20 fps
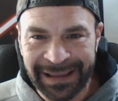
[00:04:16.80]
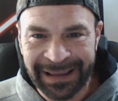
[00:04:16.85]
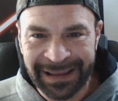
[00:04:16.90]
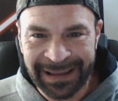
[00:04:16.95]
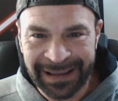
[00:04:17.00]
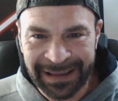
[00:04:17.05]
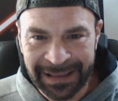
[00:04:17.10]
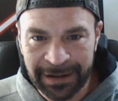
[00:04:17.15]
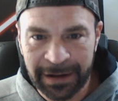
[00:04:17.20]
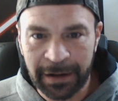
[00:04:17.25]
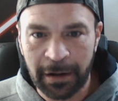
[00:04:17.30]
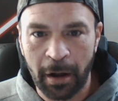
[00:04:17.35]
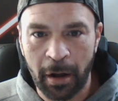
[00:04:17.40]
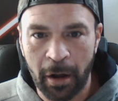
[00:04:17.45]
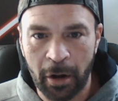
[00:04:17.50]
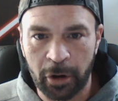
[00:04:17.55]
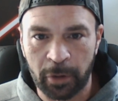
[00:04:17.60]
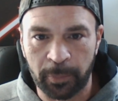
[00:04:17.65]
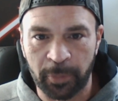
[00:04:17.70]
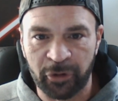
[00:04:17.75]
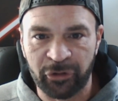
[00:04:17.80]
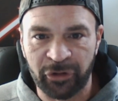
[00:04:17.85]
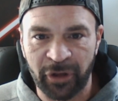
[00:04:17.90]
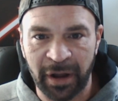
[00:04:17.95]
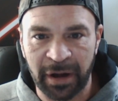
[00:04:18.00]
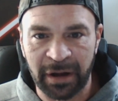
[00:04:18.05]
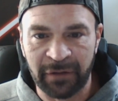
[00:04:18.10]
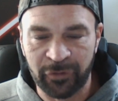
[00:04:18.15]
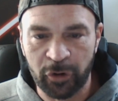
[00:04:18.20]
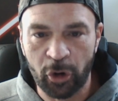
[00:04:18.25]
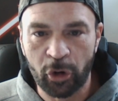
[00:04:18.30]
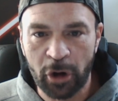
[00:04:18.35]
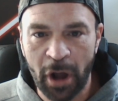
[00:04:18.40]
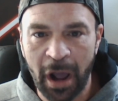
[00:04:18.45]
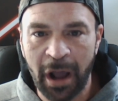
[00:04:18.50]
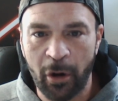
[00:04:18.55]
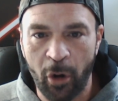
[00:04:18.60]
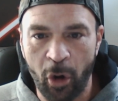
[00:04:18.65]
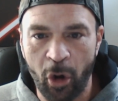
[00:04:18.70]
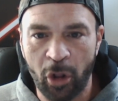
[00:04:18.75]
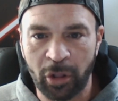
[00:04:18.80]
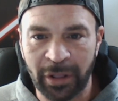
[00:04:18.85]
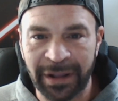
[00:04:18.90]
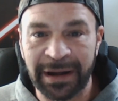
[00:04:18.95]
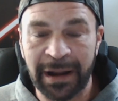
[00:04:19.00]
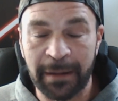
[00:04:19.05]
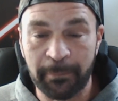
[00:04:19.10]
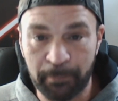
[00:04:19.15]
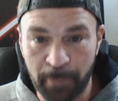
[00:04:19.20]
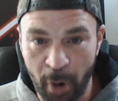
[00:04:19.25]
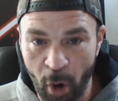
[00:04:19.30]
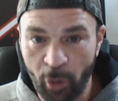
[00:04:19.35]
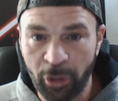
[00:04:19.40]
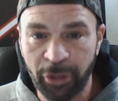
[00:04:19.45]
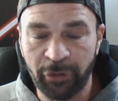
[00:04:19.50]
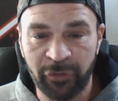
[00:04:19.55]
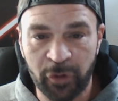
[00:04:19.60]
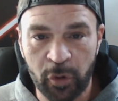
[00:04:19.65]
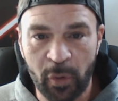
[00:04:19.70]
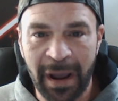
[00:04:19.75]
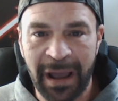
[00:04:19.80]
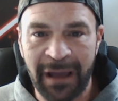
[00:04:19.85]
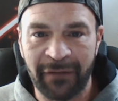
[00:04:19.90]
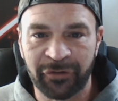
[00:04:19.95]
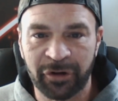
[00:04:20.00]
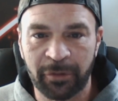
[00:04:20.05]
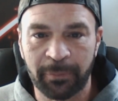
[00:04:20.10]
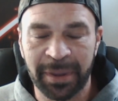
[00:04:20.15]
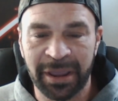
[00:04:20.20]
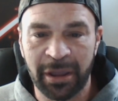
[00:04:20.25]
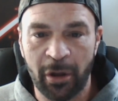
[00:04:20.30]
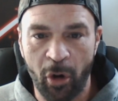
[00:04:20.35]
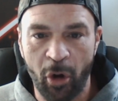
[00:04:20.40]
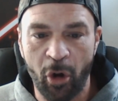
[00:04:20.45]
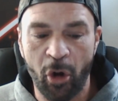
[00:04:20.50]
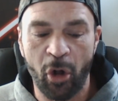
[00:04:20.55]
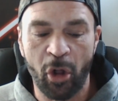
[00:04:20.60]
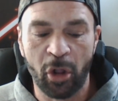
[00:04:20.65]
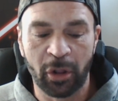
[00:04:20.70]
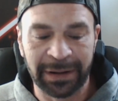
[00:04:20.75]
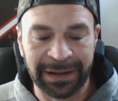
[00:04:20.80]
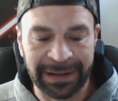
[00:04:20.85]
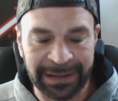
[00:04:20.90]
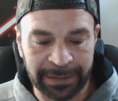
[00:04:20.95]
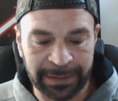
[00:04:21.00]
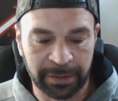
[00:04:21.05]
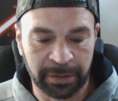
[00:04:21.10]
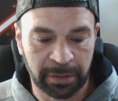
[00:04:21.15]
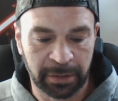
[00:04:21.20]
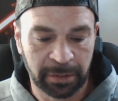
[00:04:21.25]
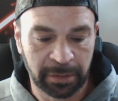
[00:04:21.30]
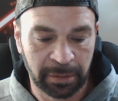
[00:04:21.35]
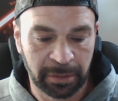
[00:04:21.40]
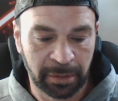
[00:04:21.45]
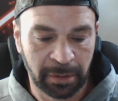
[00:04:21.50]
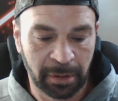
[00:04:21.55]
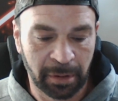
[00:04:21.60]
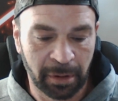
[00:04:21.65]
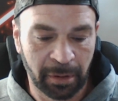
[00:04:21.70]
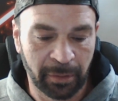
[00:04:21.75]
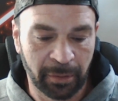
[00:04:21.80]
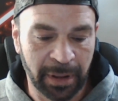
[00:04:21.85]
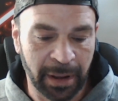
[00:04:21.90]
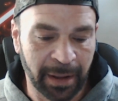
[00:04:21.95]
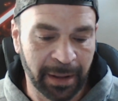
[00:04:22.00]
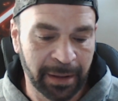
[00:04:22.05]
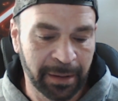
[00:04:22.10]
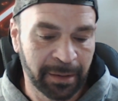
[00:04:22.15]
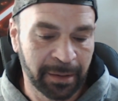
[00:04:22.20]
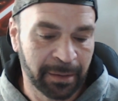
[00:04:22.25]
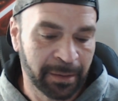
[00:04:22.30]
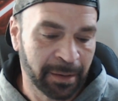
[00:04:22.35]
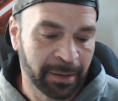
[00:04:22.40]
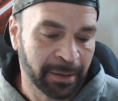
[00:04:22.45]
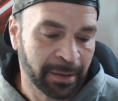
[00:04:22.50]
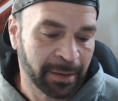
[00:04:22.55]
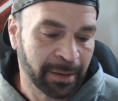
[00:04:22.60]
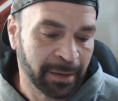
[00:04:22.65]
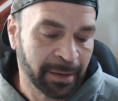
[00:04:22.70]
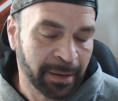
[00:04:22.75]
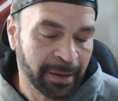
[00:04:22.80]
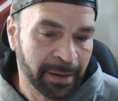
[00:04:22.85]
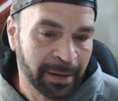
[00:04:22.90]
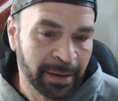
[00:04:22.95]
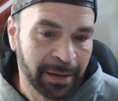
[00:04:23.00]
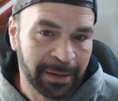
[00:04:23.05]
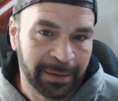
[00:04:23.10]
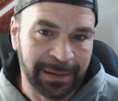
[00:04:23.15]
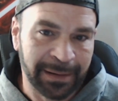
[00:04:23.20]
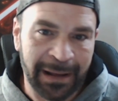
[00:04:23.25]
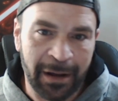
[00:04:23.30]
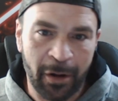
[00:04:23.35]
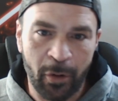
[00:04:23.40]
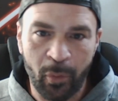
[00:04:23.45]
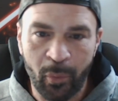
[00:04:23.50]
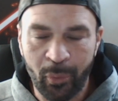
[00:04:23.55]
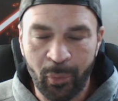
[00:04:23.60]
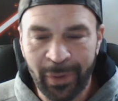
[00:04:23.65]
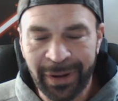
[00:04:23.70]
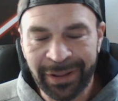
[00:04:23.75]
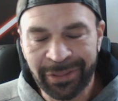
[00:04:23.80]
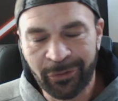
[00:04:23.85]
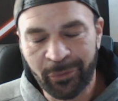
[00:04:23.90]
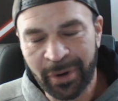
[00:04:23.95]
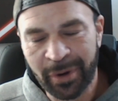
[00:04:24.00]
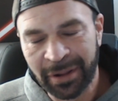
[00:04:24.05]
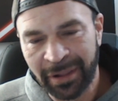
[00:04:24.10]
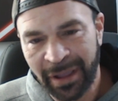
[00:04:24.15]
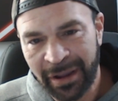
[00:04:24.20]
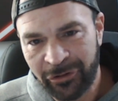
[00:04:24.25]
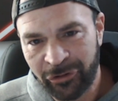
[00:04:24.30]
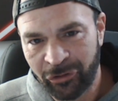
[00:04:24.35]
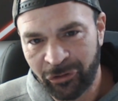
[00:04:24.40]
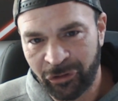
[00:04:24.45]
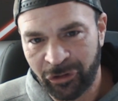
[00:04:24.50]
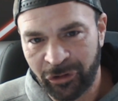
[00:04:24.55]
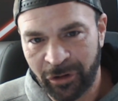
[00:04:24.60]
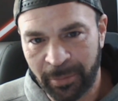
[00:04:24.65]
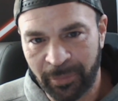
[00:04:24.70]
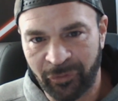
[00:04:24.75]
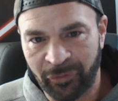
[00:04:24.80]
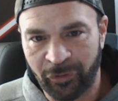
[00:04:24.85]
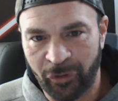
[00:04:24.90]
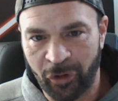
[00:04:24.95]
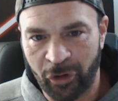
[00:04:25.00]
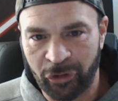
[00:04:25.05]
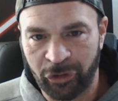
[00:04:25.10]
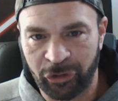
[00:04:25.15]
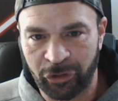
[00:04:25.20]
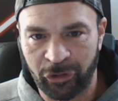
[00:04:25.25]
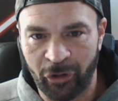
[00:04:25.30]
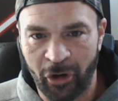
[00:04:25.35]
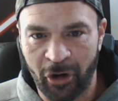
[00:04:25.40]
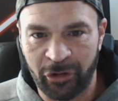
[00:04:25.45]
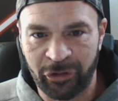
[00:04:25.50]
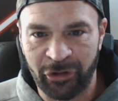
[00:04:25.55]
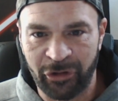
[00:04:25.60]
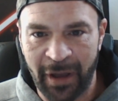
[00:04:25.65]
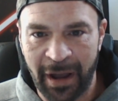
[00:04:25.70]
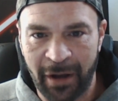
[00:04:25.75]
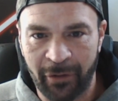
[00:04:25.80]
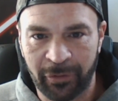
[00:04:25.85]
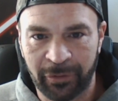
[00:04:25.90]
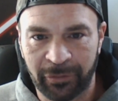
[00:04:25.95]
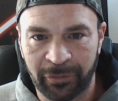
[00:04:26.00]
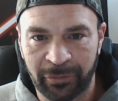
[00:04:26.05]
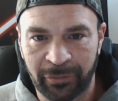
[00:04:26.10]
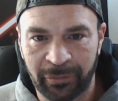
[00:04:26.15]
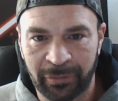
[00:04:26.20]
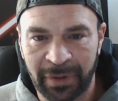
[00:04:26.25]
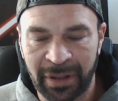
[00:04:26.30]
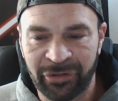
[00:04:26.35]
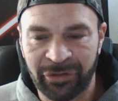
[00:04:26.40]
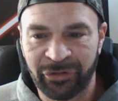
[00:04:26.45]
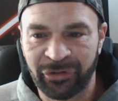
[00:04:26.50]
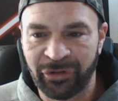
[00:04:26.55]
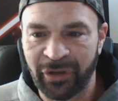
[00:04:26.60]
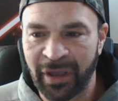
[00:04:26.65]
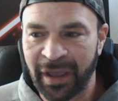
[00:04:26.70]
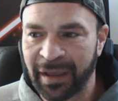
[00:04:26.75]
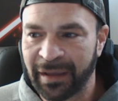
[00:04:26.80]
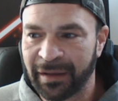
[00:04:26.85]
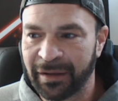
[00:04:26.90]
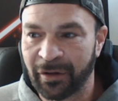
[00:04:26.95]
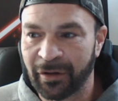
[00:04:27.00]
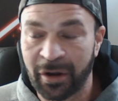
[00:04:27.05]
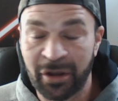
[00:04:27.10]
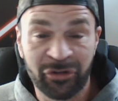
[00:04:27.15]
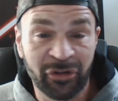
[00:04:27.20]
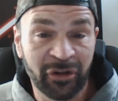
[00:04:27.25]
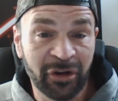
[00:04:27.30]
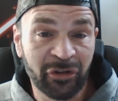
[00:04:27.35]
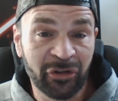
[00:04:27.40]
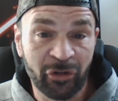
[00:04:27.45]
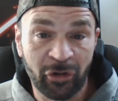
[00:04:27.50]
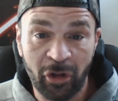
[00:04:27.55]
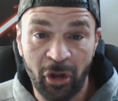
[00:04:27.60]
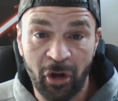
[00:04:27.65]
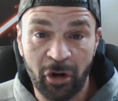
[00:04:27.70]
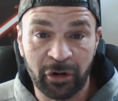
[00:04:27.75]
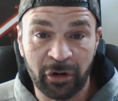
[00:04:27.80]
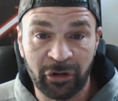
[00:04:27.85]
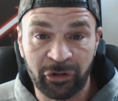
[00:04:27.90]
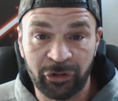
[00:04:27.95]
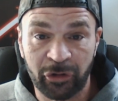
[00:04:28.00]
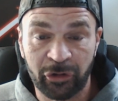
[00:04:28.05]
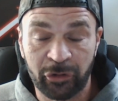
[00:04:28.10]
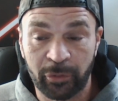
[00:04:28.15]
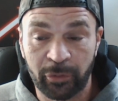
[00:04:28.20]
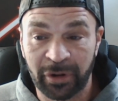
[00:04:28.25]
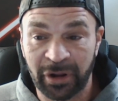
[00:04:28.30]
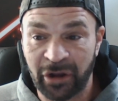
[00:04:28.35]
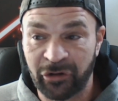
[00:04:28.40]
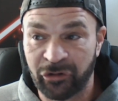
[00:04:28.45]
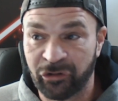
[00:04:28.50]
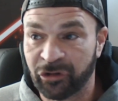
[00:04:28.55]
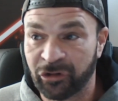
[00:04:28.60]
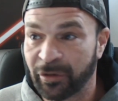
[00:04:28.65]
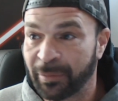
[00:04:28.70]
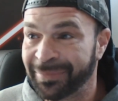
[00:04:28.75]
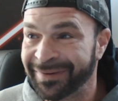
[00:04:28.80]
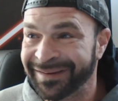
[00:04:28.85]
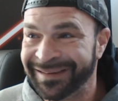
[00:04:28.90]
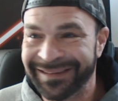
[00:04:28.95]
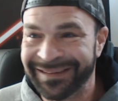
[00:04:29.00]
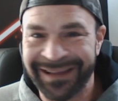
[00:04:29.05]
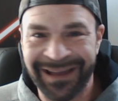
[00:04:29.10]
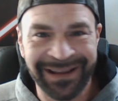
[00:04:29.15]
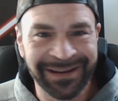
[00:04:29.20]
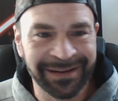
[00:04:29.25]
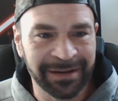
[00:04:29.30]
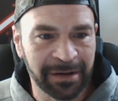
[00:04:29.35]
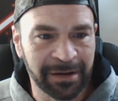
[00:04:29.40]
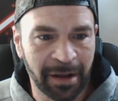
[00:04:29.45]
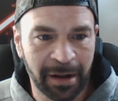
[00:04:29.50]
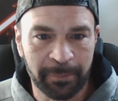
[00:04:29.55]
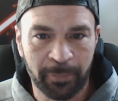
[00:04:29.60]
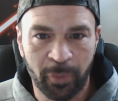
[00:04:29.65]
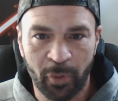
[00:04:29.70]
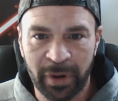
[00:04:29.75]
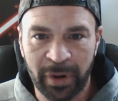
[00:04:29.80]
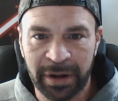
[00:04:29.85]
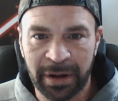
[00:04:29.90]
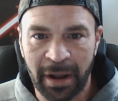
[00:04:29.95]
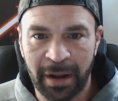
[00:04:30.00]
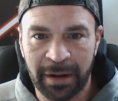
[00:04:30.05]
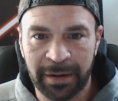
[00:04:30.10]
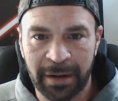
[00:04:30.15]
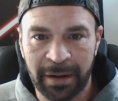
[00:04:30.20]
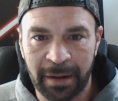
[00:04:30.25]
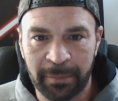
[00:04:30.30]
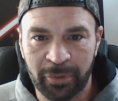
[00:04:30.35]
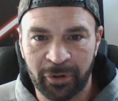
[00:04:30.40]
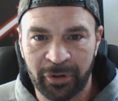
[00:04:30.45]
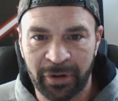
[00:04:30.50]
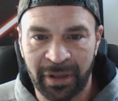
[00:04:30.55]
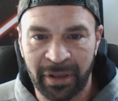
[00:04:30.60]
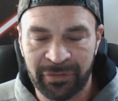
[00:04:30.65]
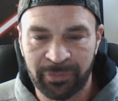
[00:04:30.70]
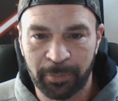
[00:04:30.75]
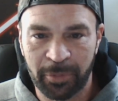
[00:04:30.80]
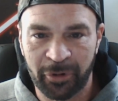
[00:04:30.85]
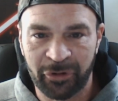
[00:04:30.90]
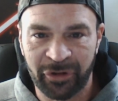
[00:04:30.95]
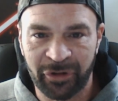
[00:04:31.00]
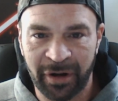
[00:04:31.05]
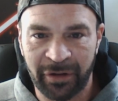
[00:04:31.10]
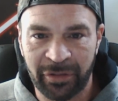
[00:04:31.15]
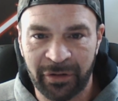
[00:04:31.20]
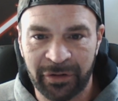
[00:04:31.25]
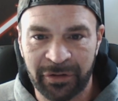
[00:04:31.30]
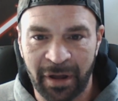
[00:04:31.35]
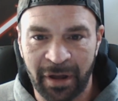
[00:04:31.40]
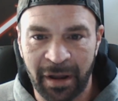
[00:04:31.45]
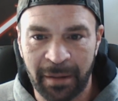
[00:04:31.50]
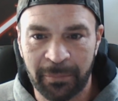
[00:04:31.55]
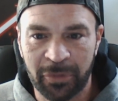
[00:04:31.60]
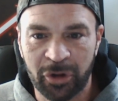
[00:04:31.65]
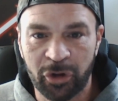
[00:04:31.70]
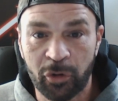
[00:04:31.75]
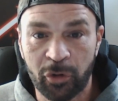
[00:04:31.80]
in it 100%, if you're not all in, and both of you have to be all in, okay? Now, when the relationship first starts out, let's say, because it is a long-distance relationship, 99.99% of the time, you